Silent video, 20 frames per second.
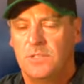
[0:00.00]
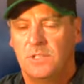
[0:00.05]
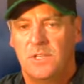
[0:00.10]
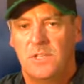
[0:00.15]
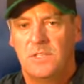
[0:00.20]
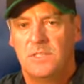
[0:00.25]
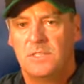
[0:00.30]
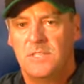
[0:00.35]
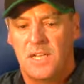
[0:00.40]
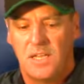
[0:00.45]
and
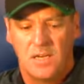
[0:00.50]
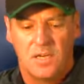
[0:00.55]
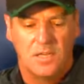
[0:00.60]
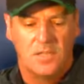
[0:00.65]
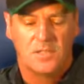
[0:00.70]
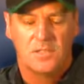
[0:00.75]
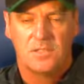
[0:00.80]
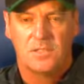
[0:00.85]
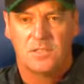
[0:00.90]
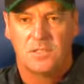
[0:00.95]
get 10
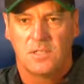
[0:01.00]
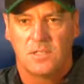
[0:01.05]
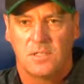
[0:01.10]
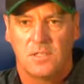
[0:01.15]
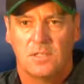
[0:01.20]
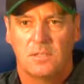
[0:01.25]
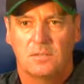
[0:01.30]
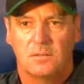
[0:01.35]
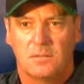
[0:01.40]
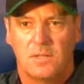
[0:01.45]
hits,
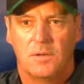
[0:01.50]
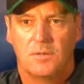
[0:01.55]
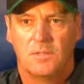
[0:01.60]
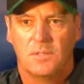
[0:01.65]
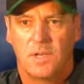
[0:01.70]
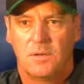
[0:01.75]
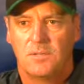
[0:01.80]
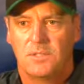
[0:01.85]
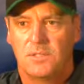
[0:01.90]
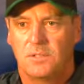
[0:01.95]
that
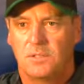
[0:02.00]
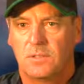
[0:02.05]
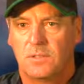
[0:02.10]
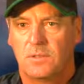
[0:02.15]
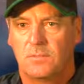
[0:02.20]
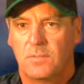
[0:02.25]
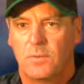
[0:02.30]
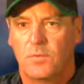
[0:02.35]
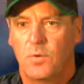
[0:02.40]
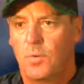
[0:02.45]
was a
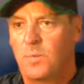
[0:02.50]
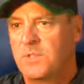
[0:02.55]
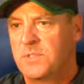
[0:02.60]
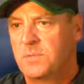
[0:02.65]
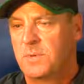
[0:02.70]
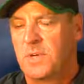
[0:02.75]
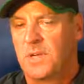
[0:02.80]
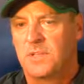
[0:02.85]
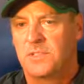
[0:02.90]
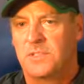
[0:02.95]
good performance
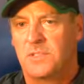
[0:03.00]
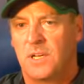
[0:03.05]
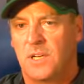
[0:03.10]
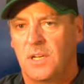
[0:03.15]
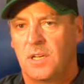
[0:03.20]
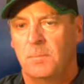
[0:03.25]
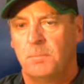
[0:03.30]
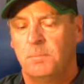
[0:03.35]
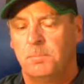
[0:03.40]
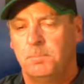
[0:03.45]
for us
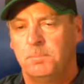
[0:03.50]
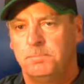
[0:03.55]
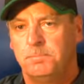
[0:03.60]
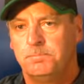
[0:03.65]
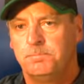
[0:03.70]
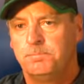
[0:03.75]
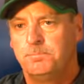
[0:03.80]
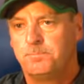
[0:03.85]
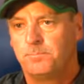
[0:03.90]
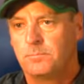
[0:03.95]
today.
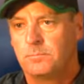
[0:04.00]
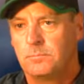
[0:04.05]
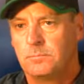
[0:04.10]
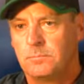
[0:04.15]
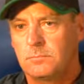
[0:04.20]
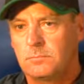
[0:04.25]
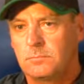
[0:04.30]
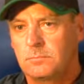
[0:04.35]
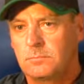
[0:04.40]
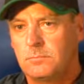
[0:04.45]
You see
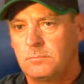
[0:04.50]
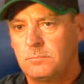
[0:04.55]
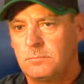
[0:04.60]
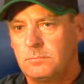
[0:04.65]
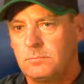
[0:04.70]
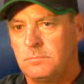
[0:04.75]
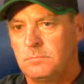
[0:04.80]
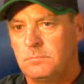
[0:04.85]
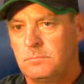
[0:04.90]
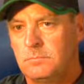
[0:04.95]
anything different
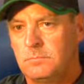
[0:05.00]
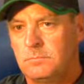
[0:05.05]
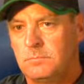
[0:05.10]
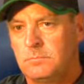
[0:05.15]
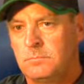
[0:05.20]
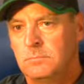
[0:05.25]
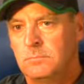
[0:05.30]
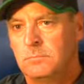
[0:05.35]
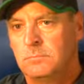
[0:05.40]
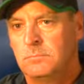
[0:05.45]
from Wyman
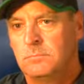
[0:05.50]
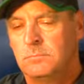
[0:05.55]
today?